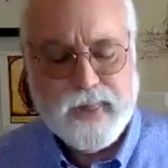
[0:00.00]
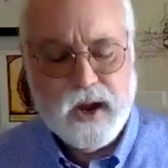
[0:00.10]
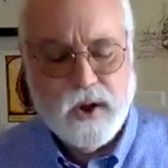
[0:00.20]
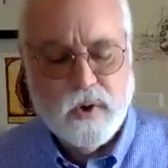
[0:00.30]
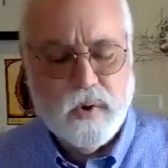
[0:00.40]

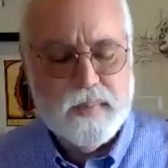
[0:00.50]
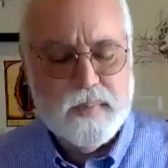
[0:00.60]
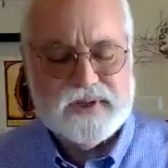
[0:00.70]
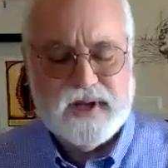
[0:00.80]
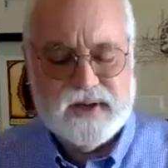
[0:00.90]
A
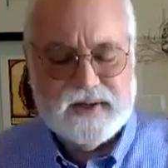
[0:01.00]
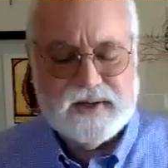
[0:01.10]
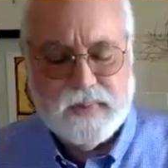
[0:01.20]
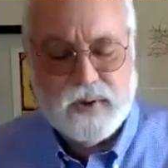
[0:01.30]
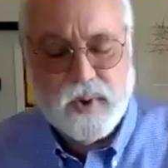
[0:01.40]
homie said
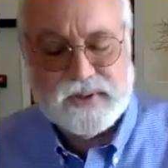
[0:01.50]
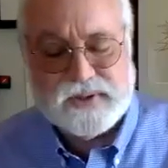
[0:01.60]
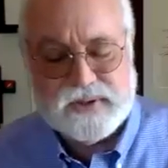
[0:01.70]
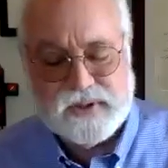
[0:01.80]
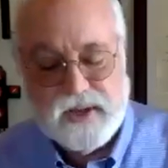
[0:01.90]
to me
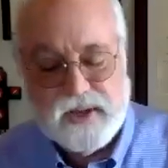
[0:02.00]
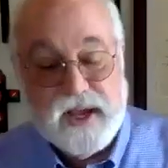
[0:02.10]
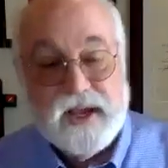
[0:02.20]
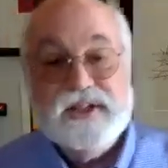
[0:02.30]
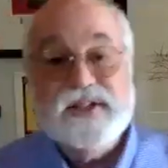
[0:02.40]
once,
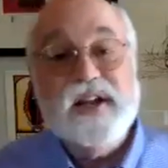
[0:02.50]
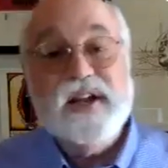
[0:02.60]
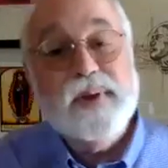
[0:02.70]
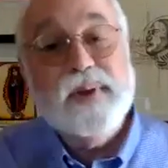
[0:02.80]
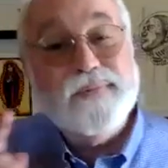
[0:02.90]

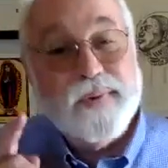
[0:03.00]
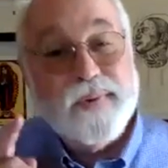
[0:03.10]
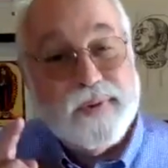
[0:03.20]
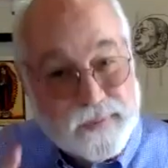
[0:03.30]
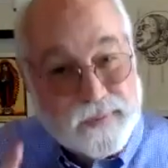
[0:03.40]
see me for
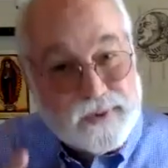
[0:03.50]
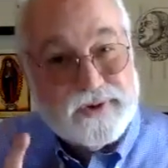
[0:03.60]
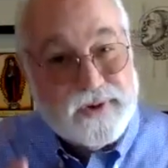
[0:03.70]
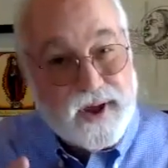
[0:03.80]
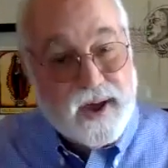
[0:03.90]
the
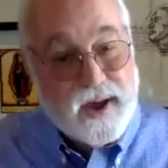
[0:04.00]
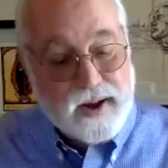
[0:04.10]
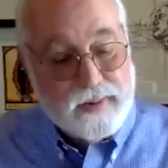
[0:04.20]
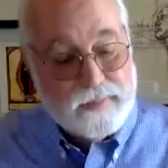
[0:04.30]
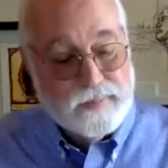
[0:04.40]
first
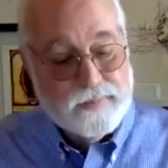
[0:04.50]
time